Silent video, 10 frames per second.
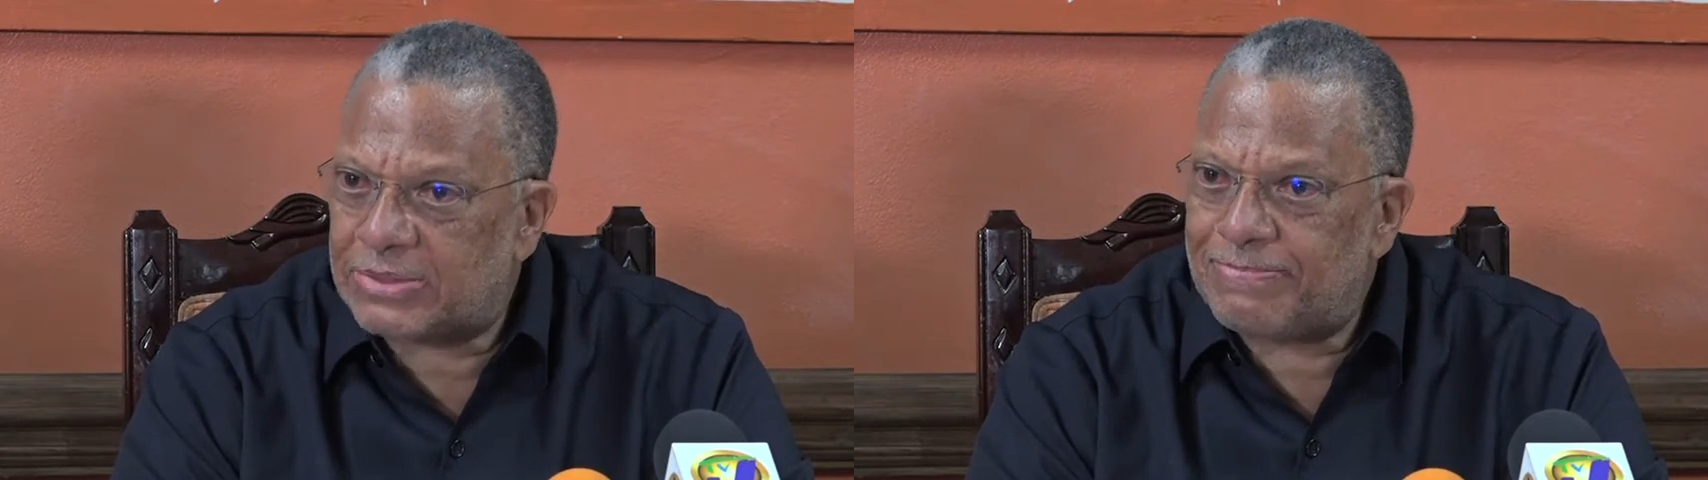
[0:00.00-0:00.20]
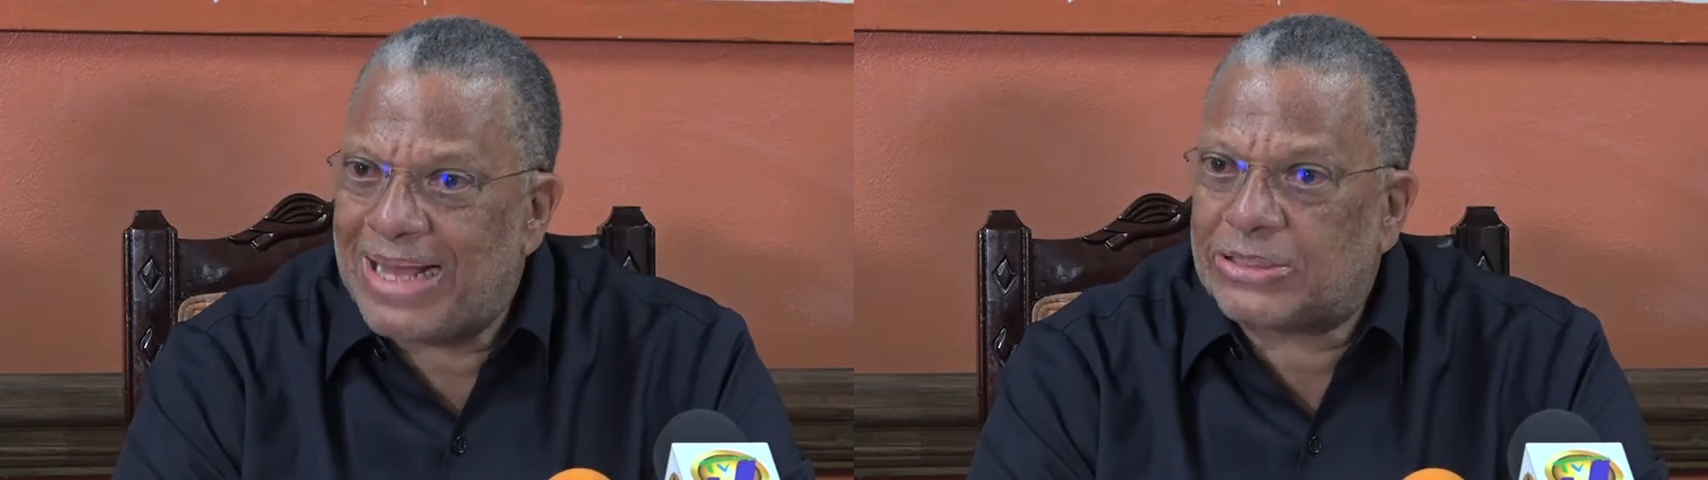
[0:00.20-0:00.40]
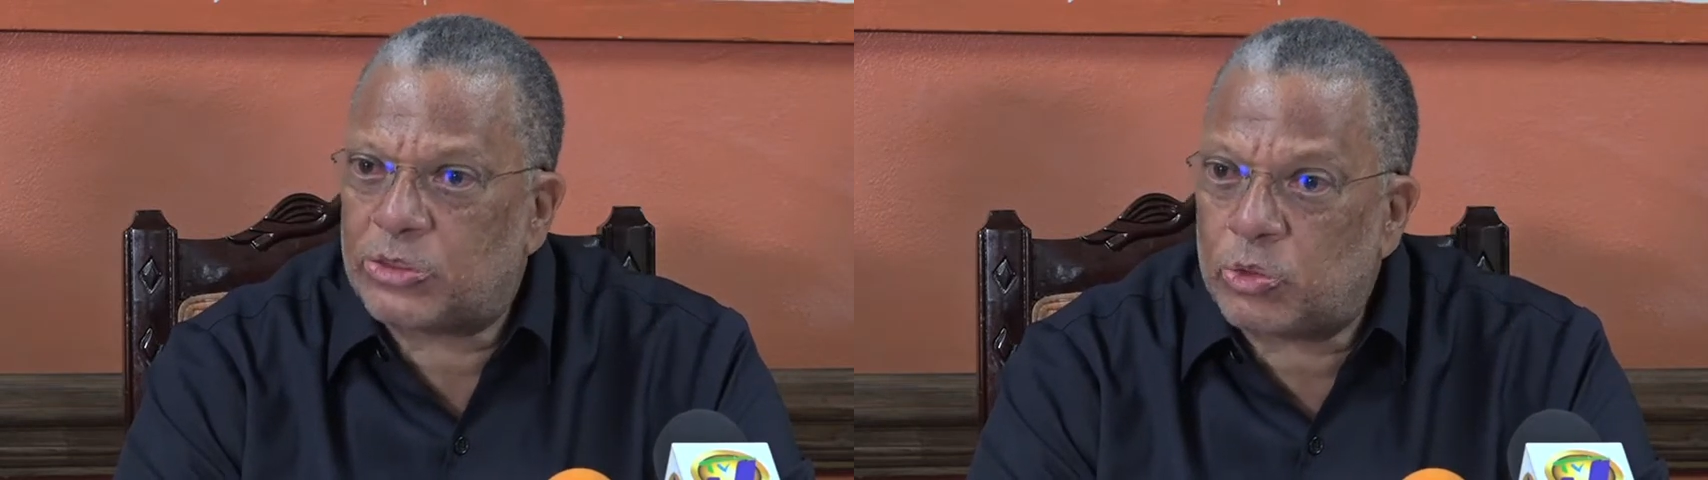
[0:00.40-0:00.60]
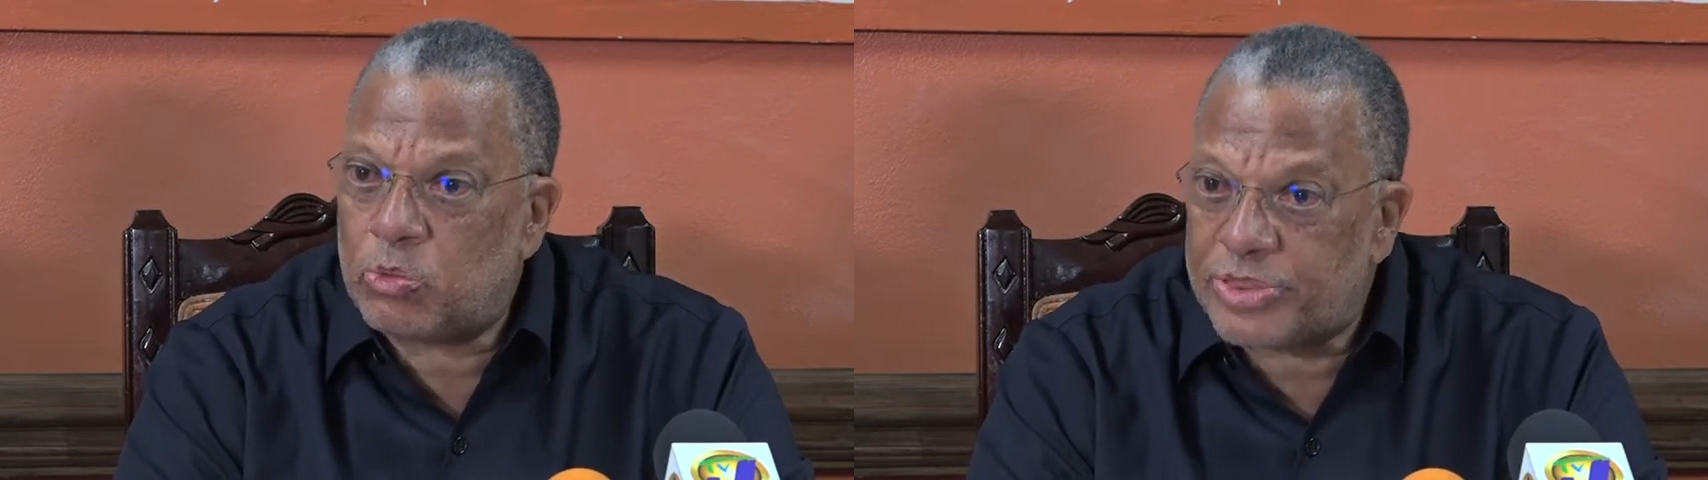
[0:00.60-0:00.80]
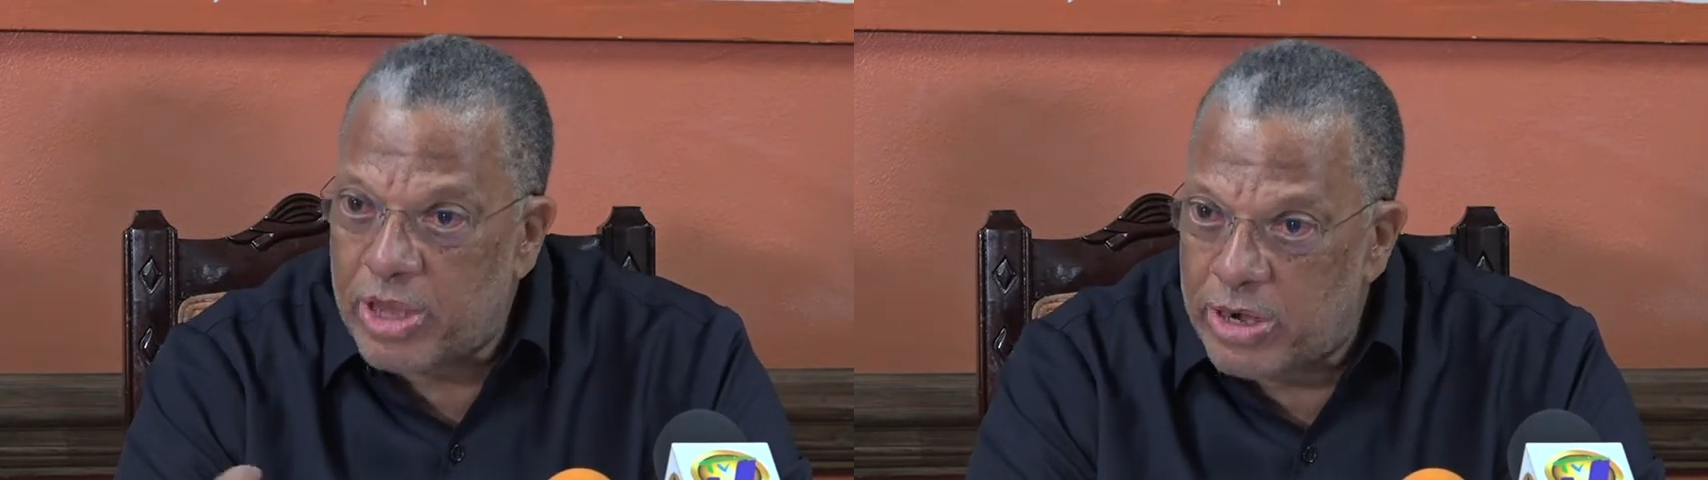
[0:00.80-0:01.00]
by
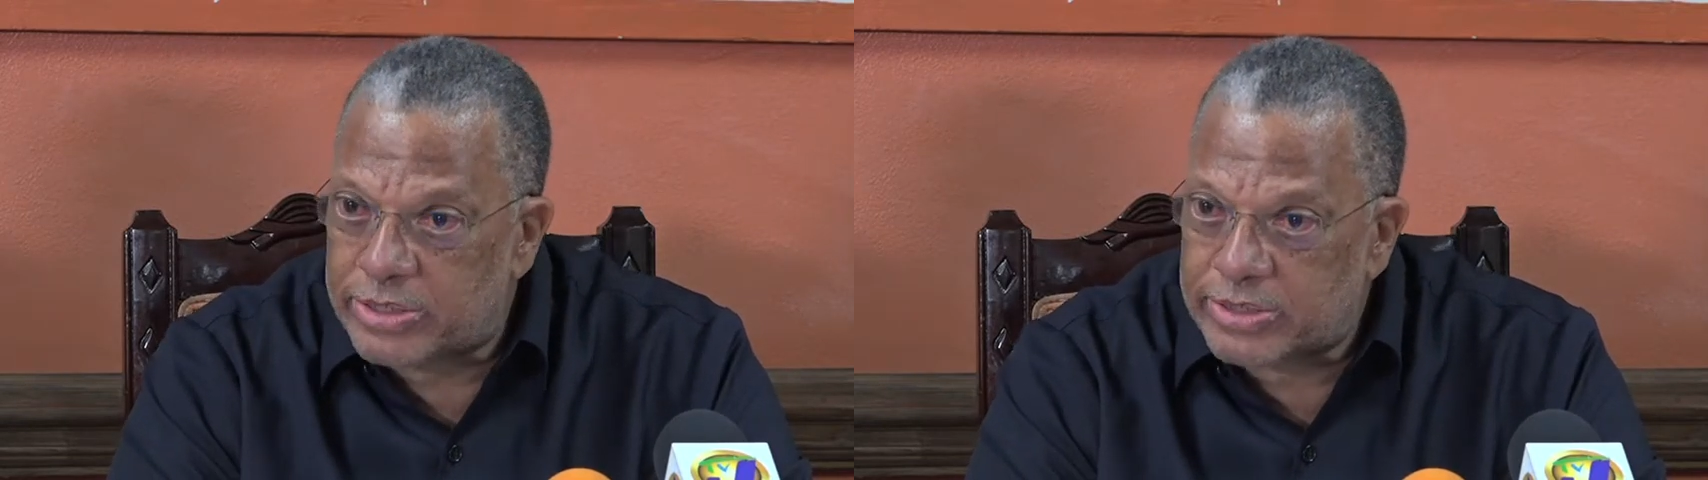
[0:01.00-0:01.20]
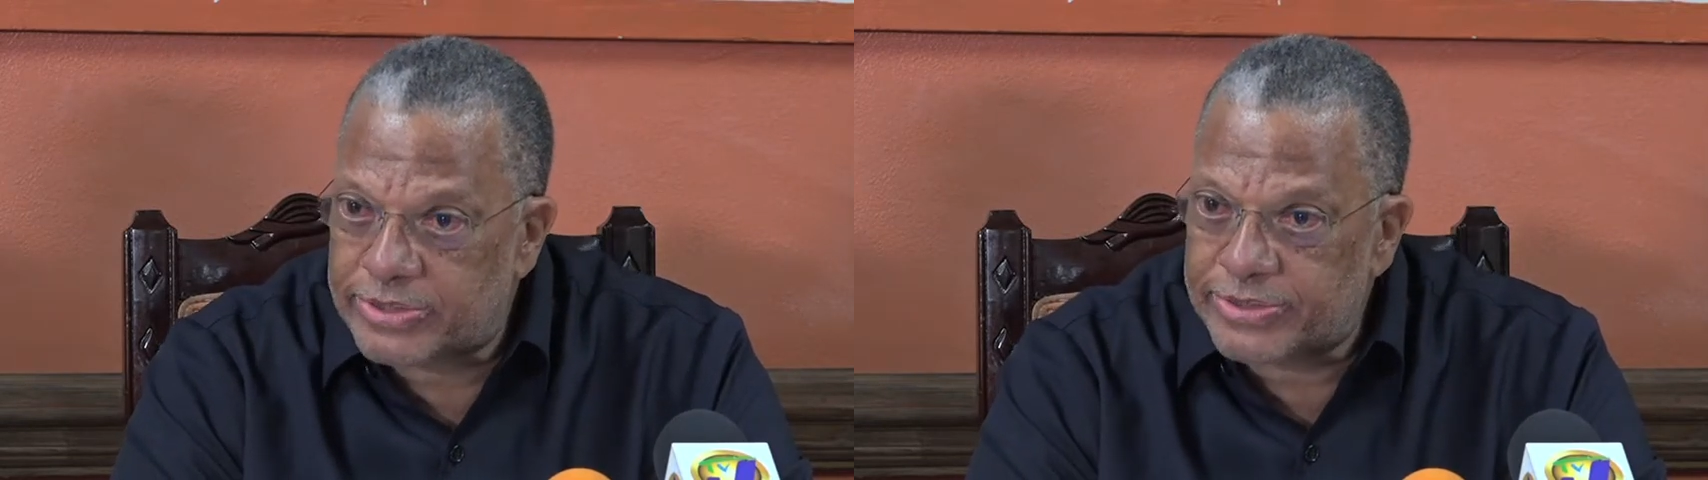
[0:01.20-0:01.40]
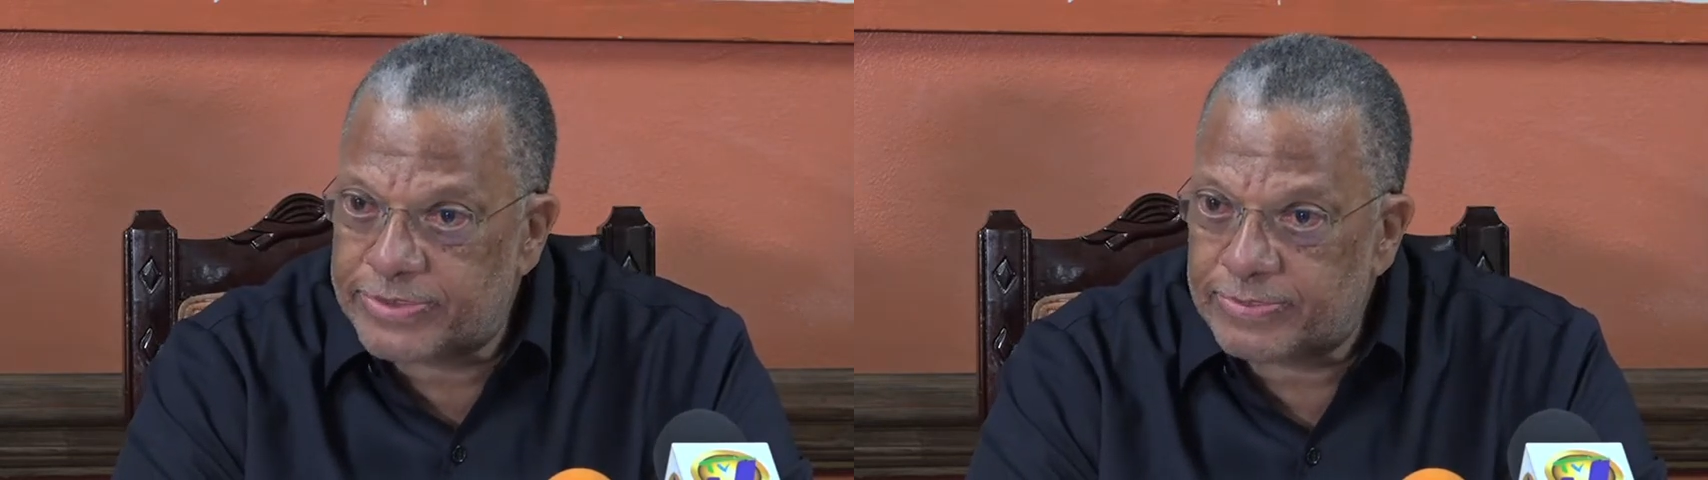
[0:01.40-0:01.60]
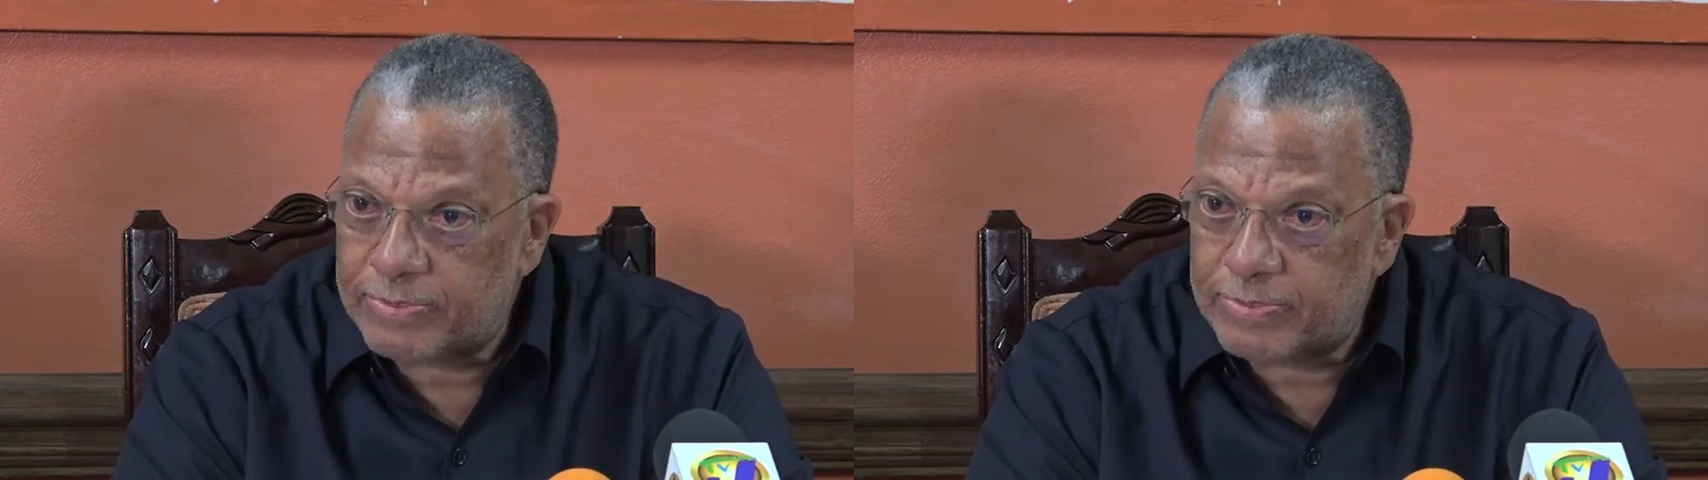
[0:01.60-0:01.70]
two-thirds,